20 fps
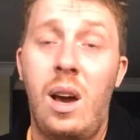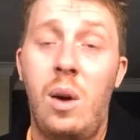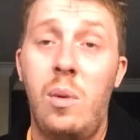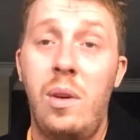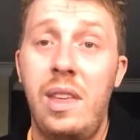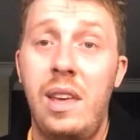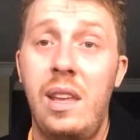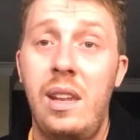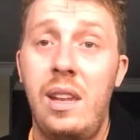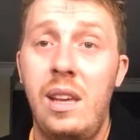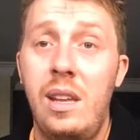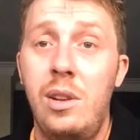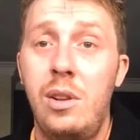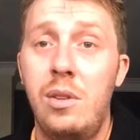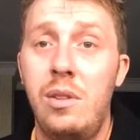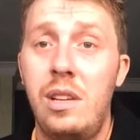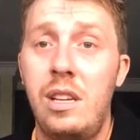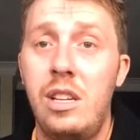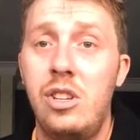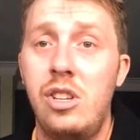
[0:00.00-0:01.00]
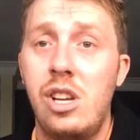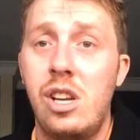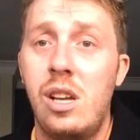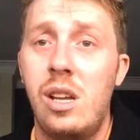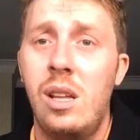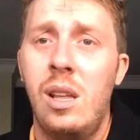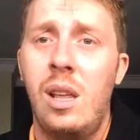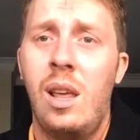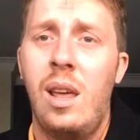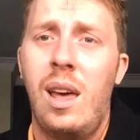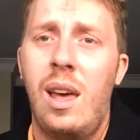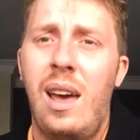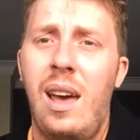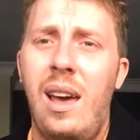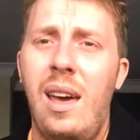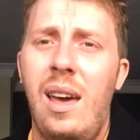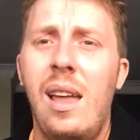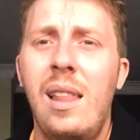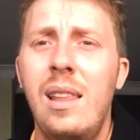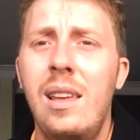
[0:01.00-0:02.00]
within Indonesia.
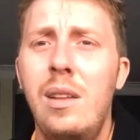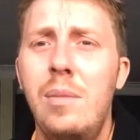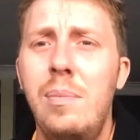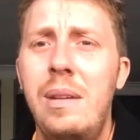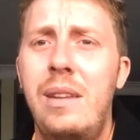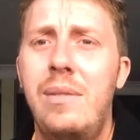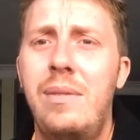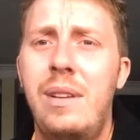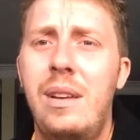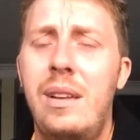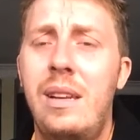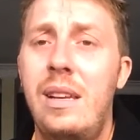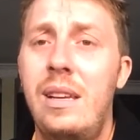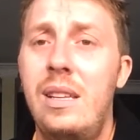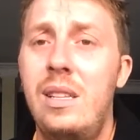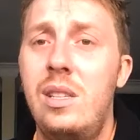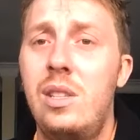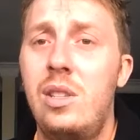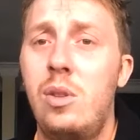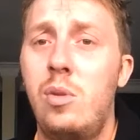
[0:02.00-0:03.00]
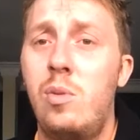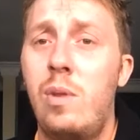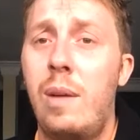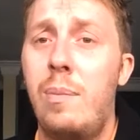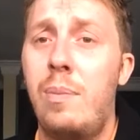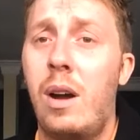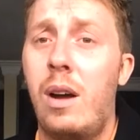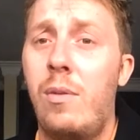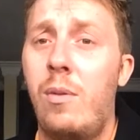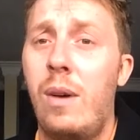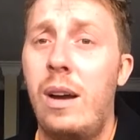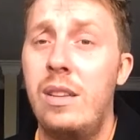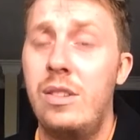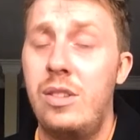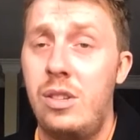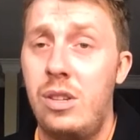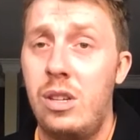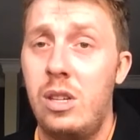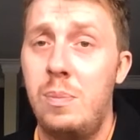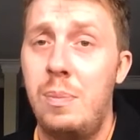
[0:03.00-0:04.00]
A little bit of it is to rip off
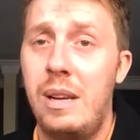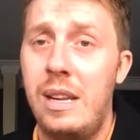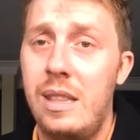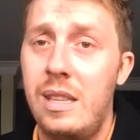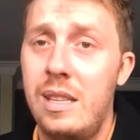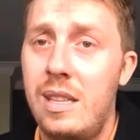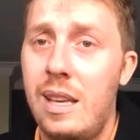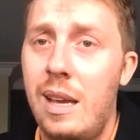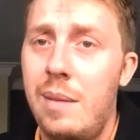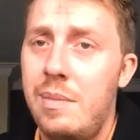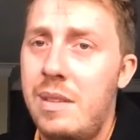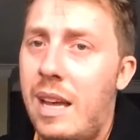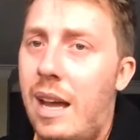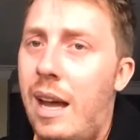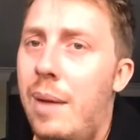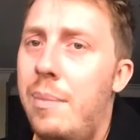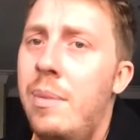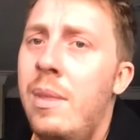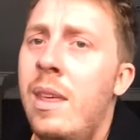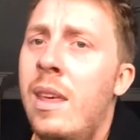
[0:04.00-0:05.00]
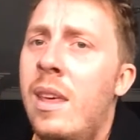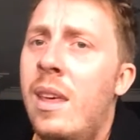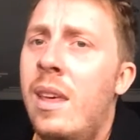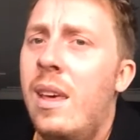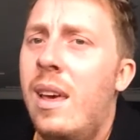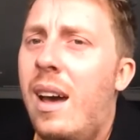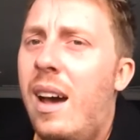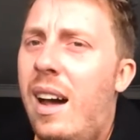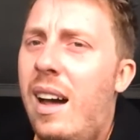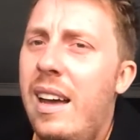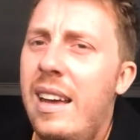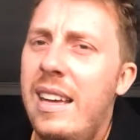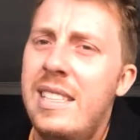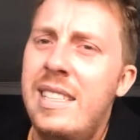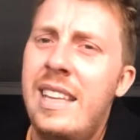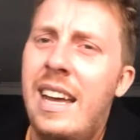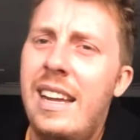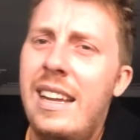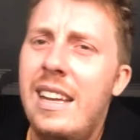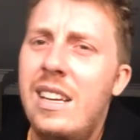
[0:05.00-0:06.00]
Westerners, but at the same time,
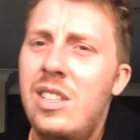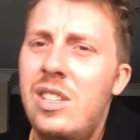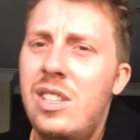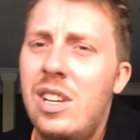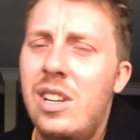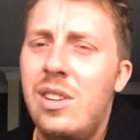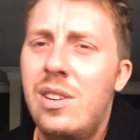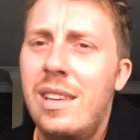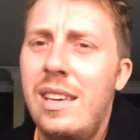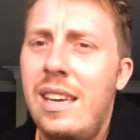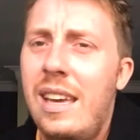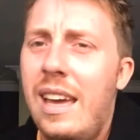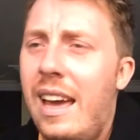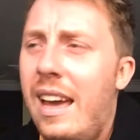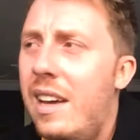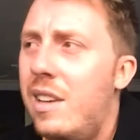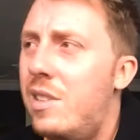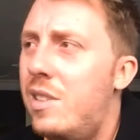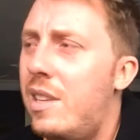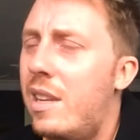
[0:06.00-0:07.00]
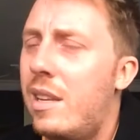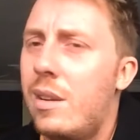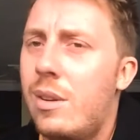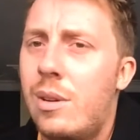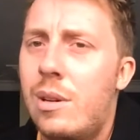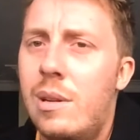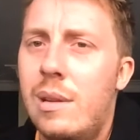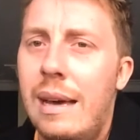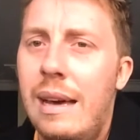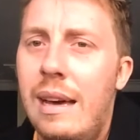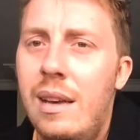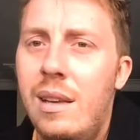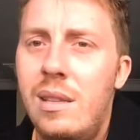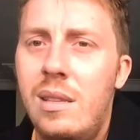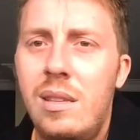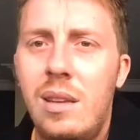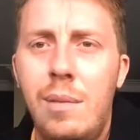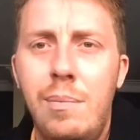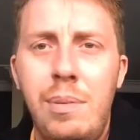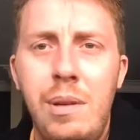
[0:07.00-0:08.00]
it's not necessarily as cynical
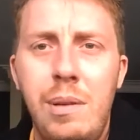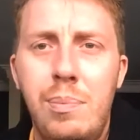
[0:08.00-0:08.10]
as some